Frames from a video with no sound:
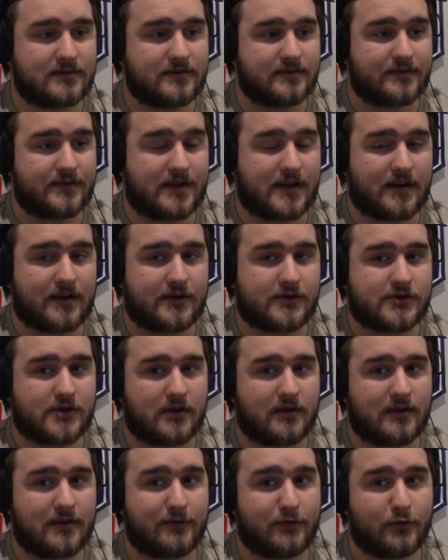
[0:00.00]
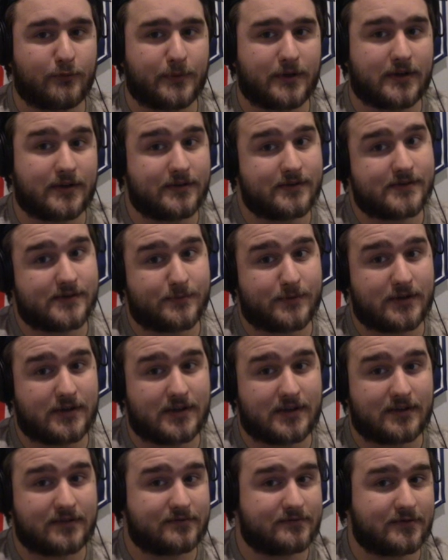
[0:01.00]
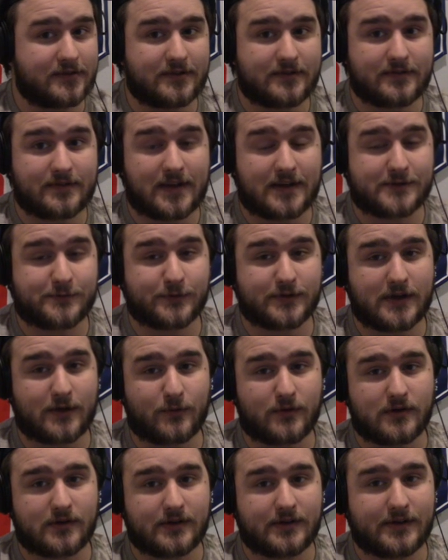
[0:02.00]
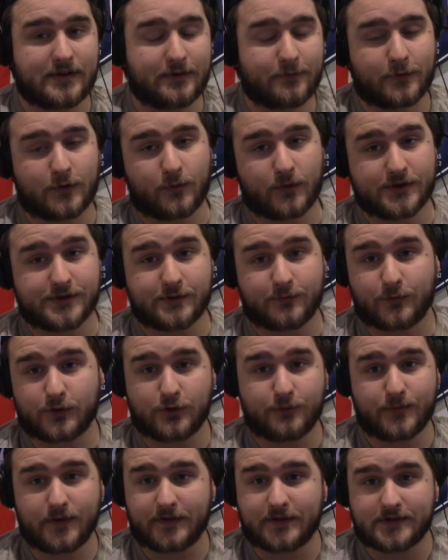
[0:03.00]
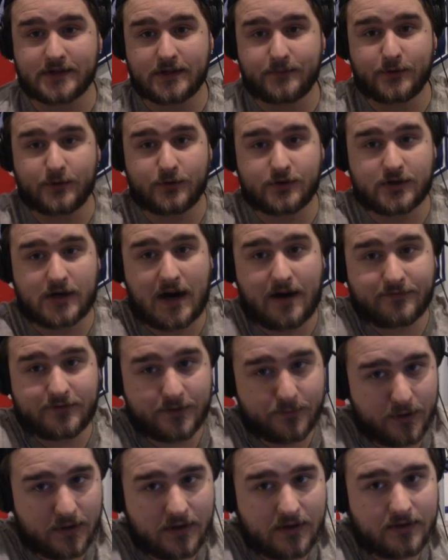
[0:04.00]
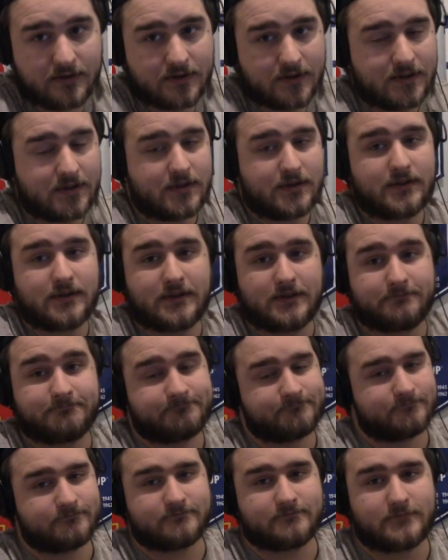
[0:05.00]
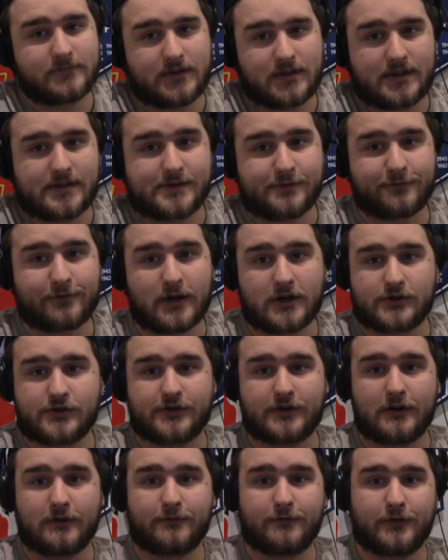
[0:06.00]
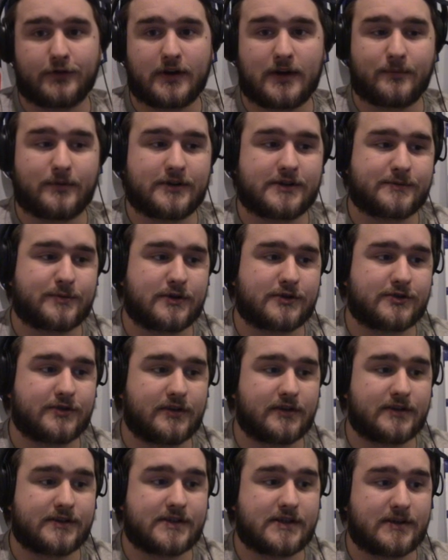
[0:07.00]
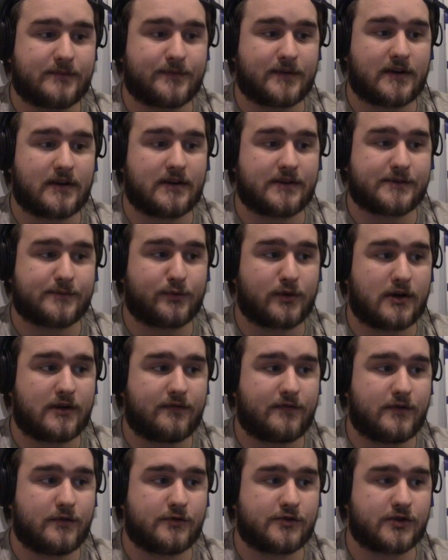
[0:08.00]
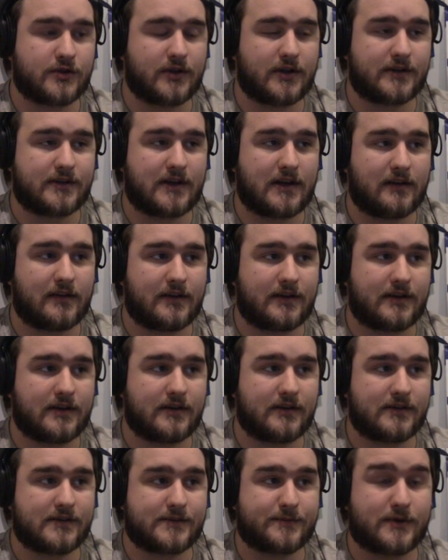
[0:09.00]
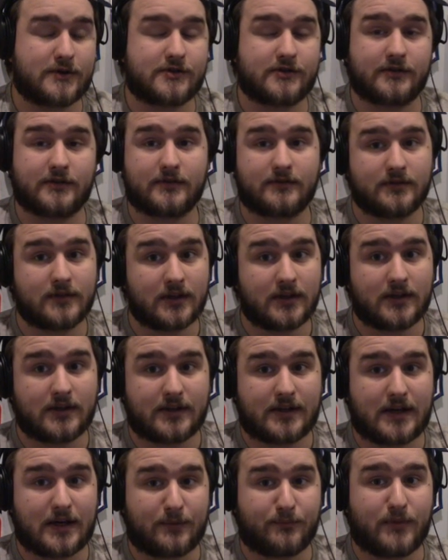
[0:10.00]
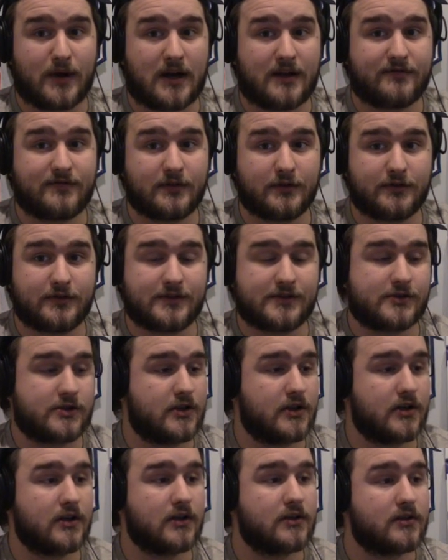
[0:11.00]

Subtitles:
the NHL level because, I mean, hey, that's what they wanted, and if there wasn't room on the team you were drafted by, it's a fresh start for them, and especially on a team that has a bright future like the LA Kings, especially getting Byfield this year.